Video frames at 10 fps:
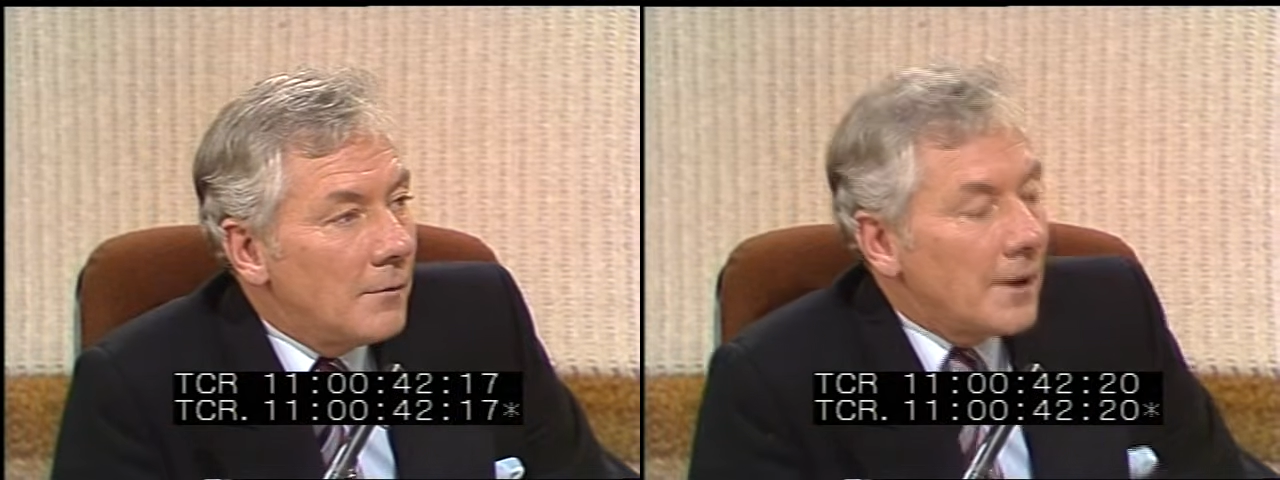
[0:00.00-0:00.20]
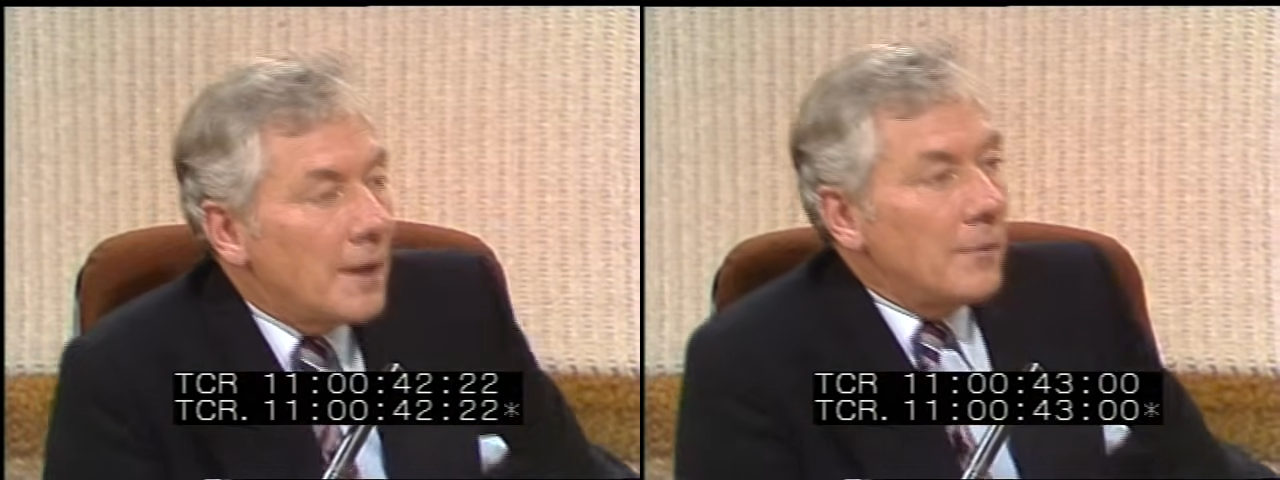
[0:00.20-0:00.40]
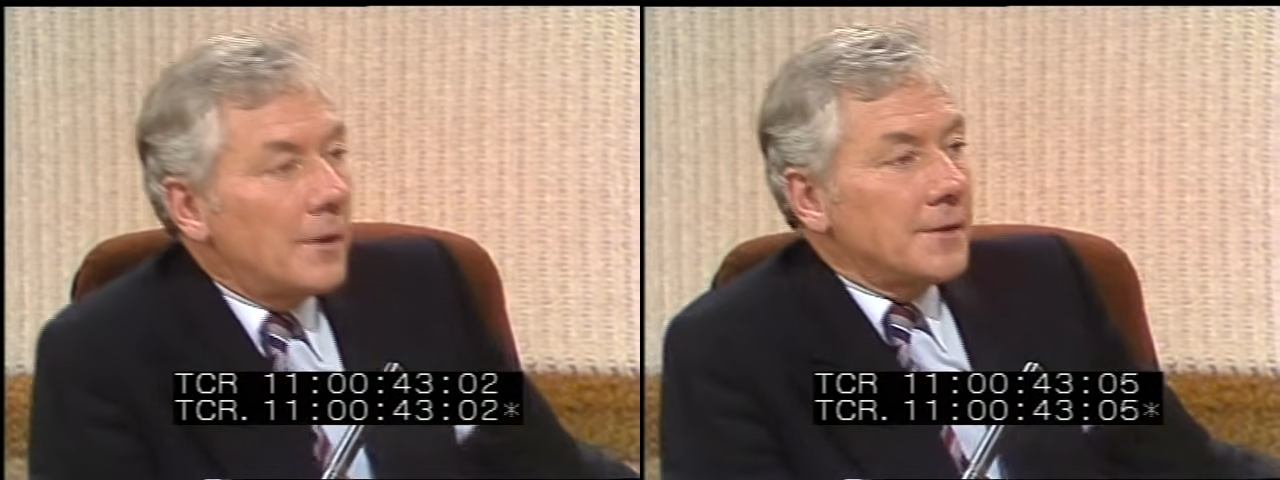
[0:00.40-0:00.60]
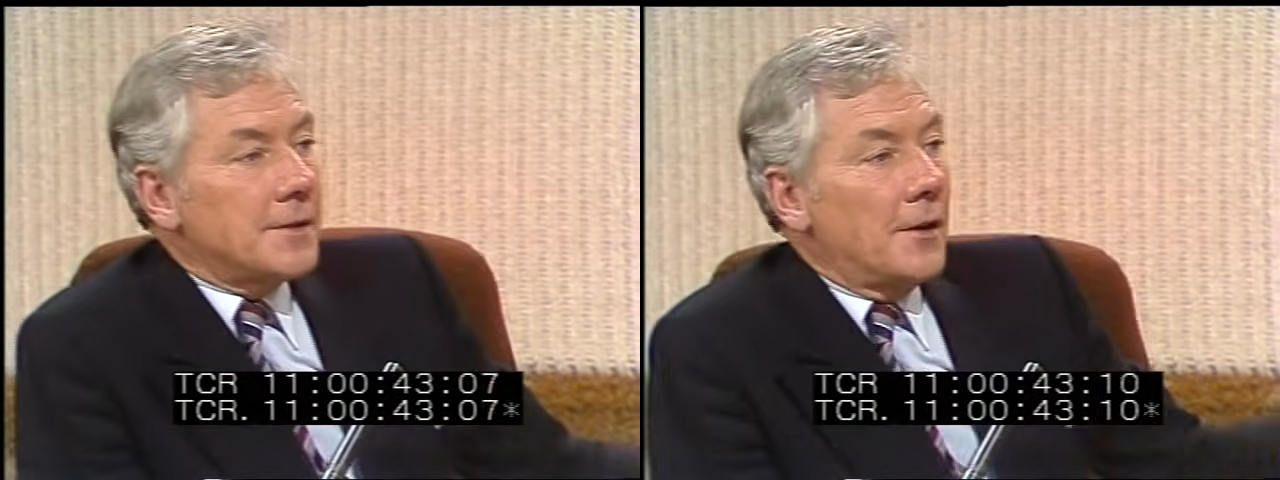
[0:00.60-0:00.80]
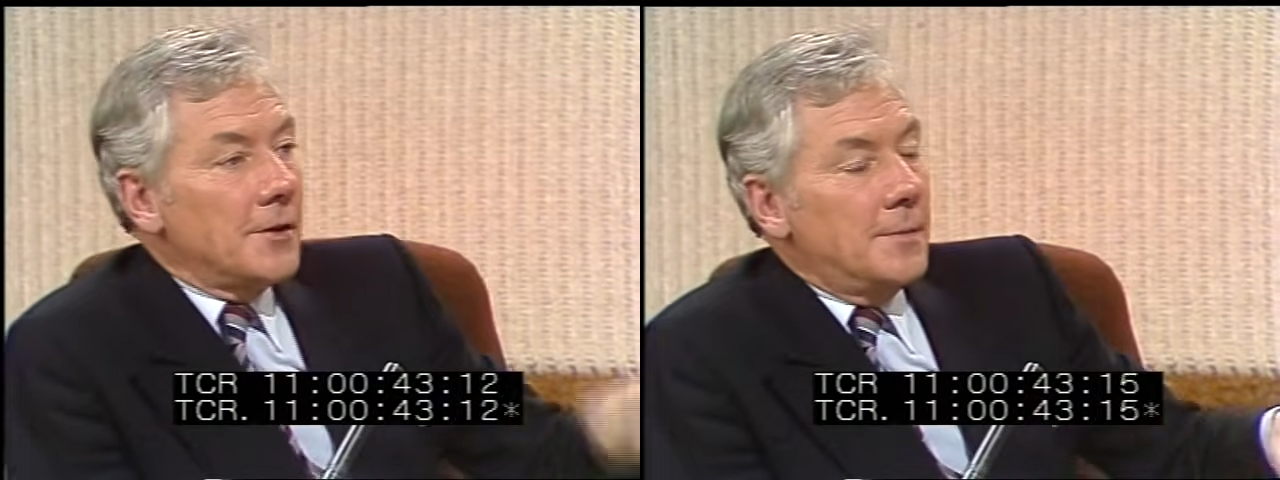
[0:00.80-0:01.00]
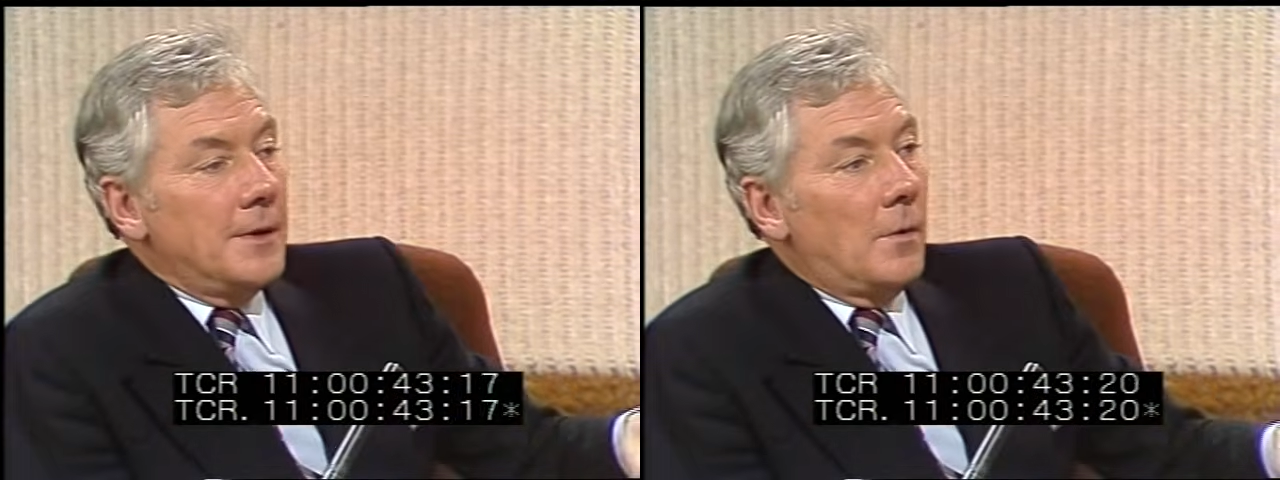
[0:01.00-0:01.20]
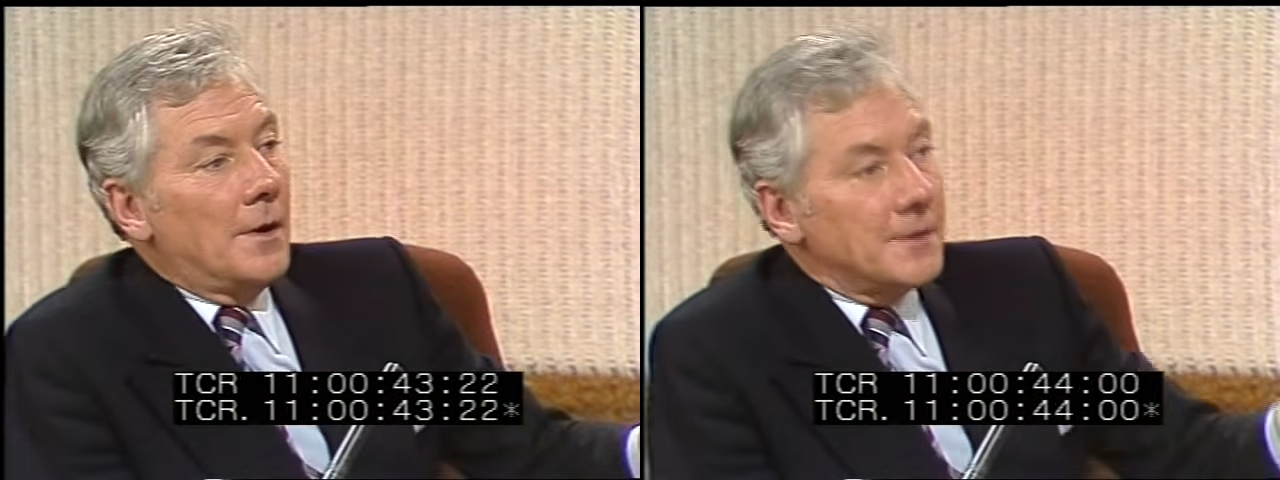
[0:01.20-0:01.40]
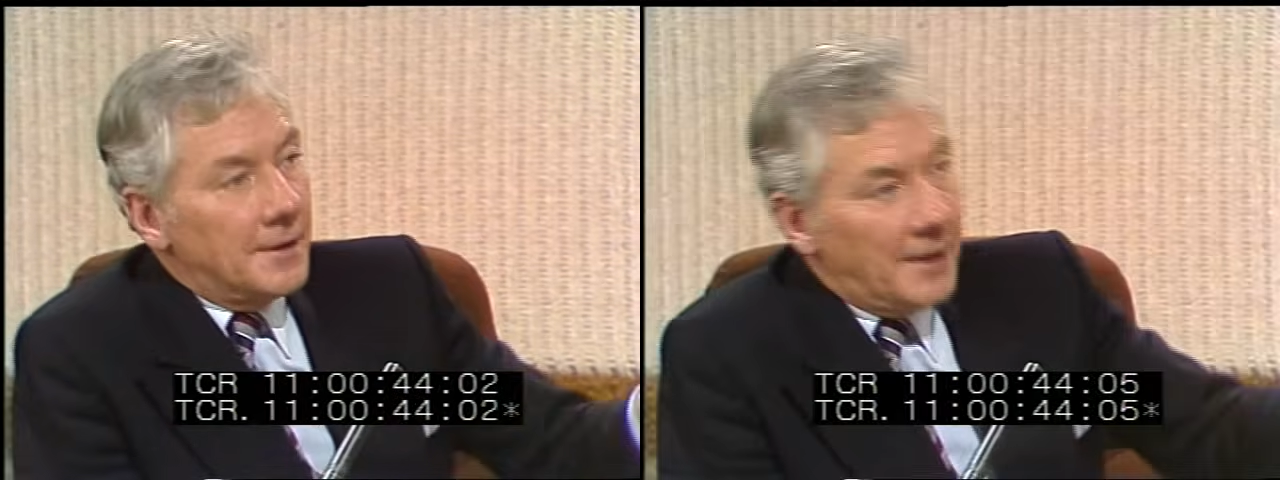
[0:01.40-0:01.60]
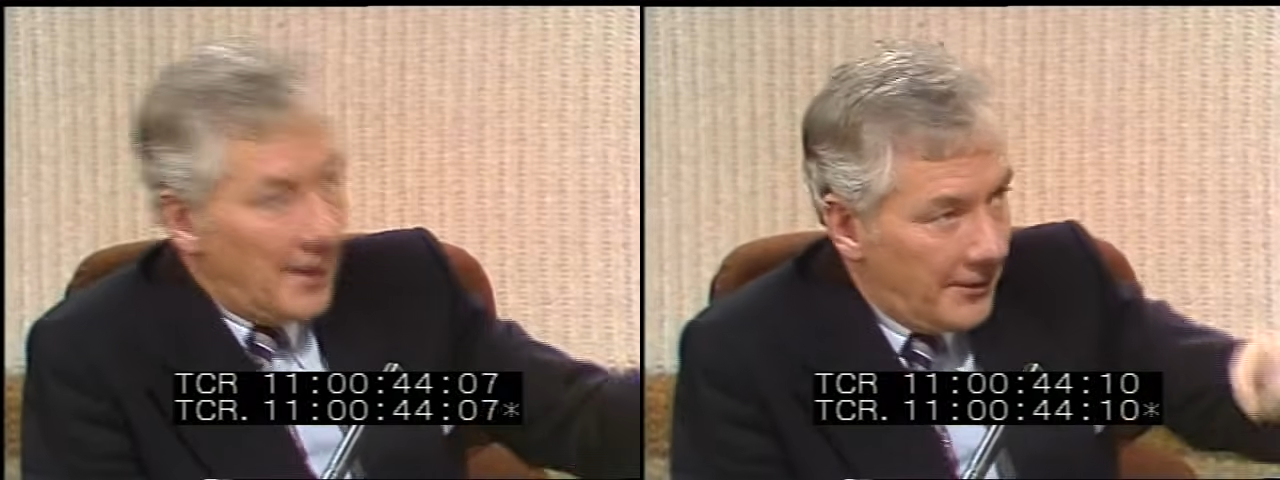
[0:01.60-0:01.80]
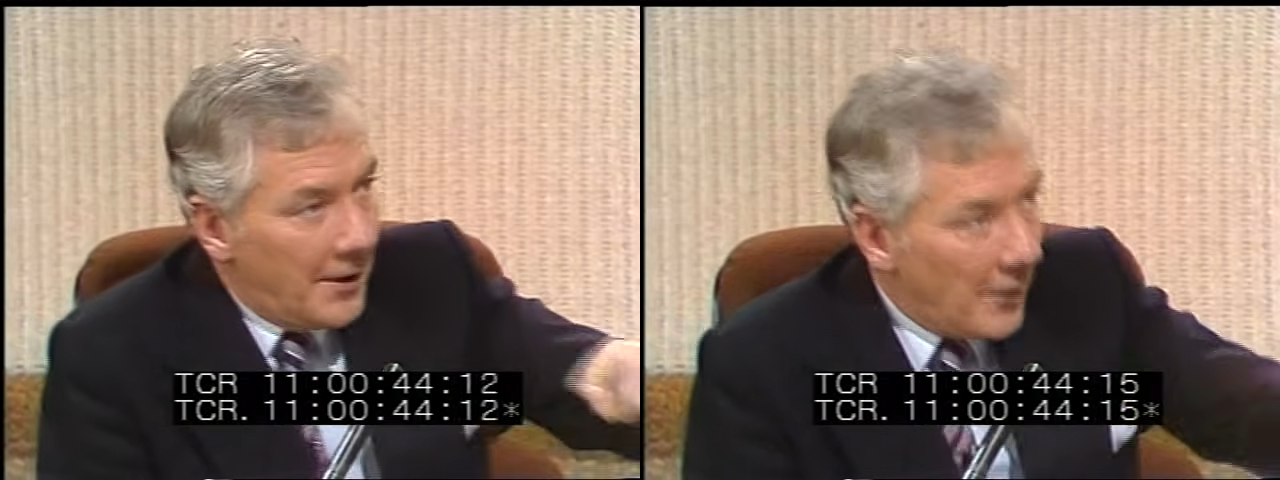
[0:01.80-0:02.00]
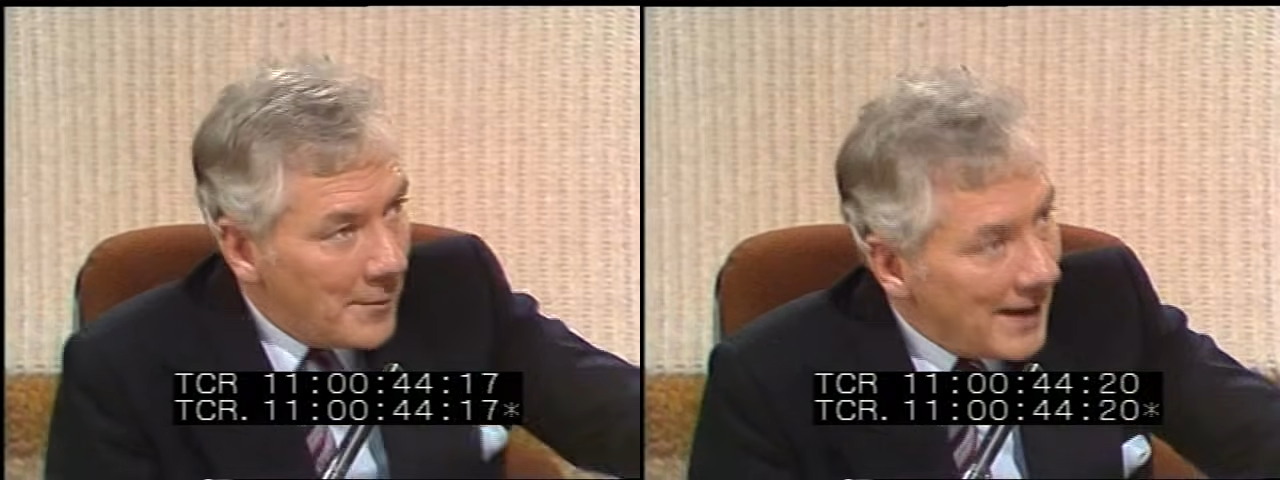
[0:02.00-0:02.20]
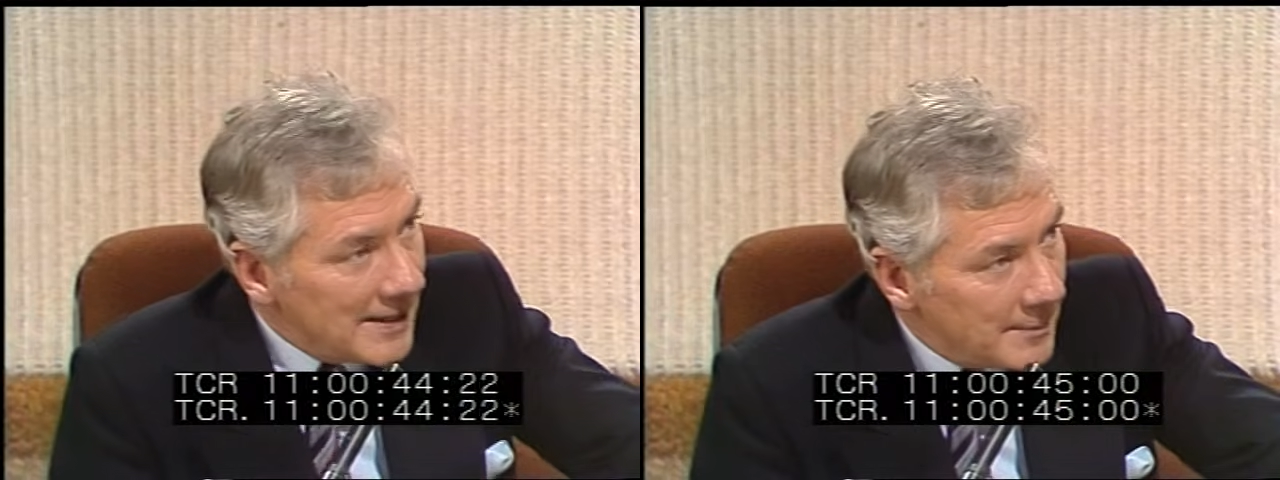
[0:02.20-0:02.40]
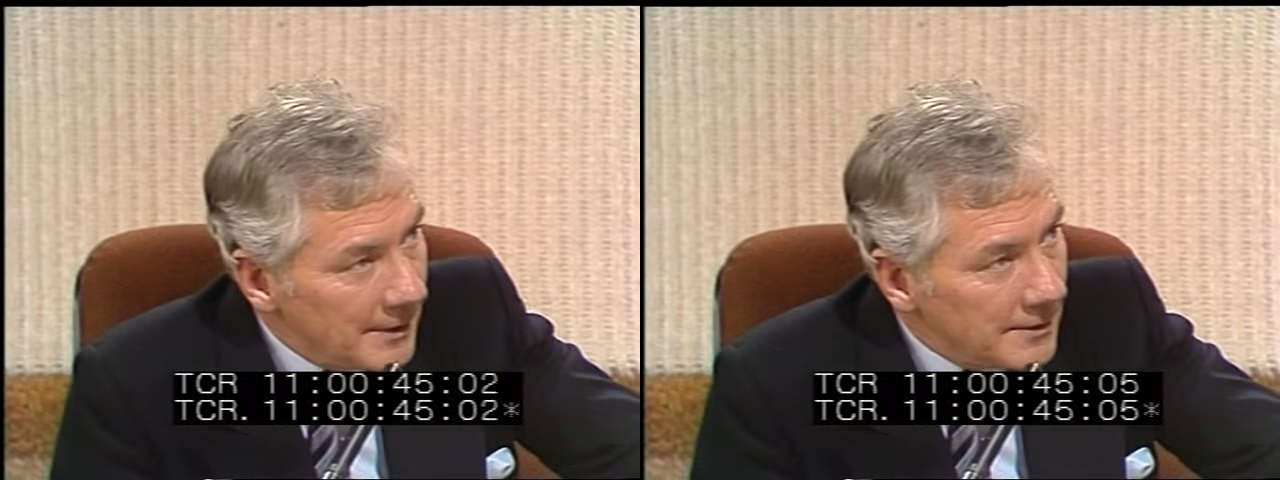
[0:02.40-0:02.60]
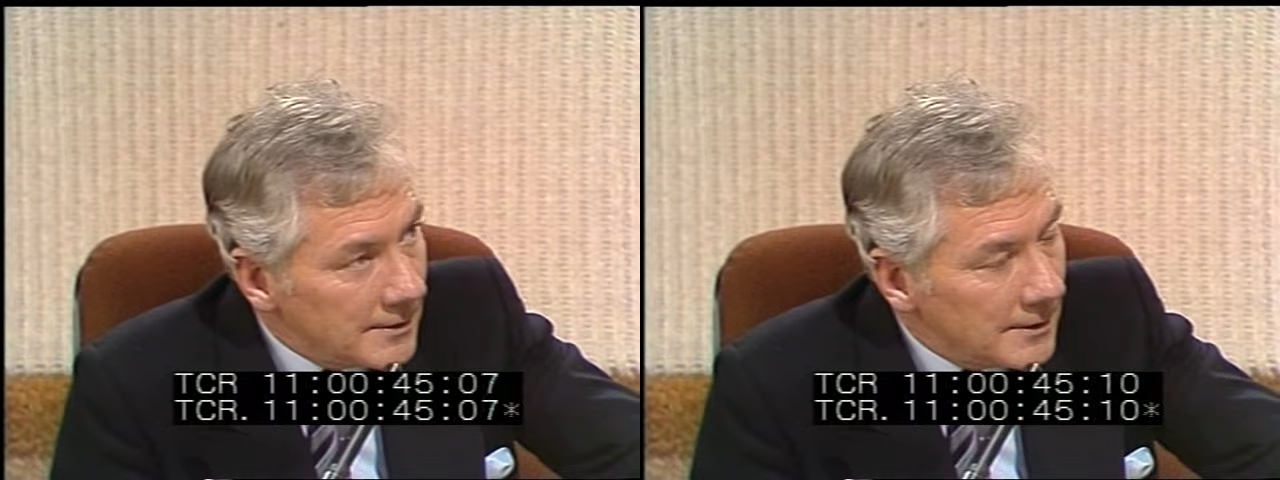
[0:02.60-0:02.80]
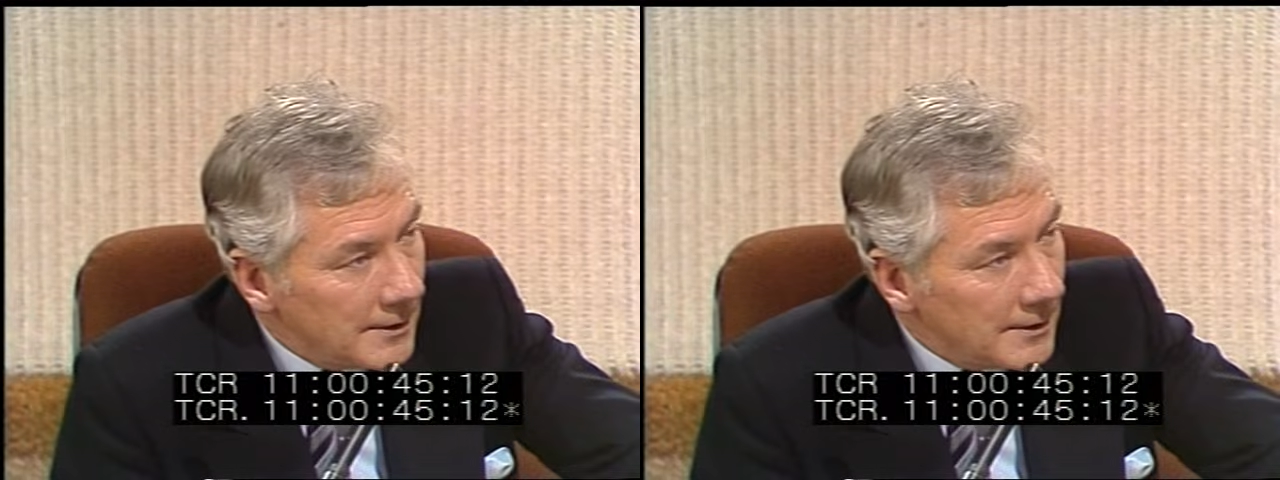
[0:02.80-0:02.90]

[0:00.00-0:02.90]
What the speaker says: What astonished me was that their amazement